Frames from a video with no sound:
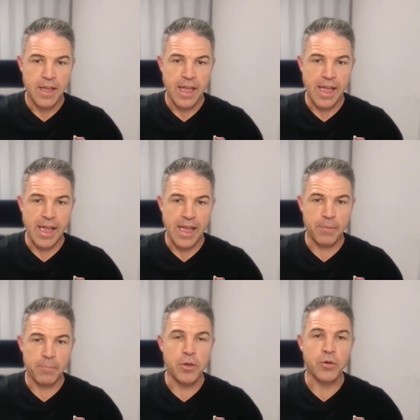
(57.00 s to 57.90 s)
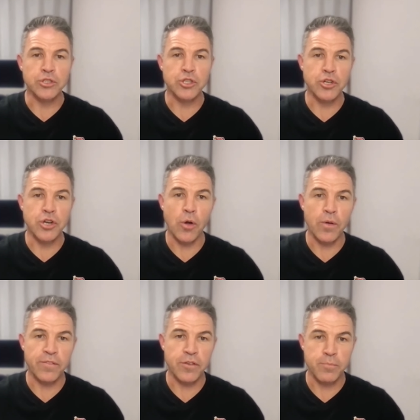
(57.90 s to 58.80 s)
And because
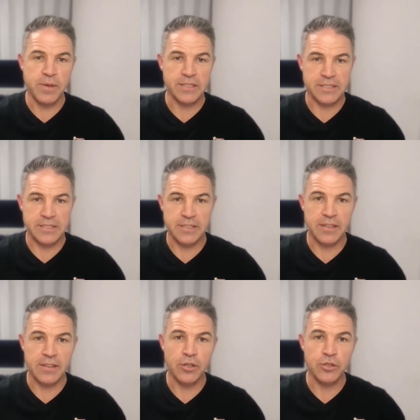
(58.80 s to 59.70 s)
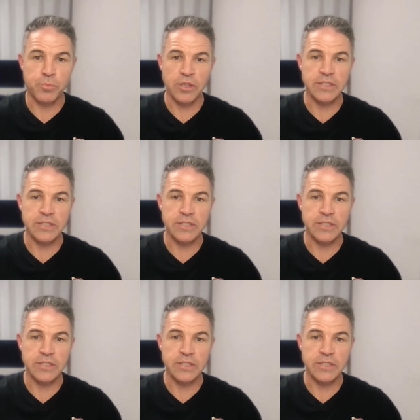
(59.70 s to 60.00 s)
if you miss, those boys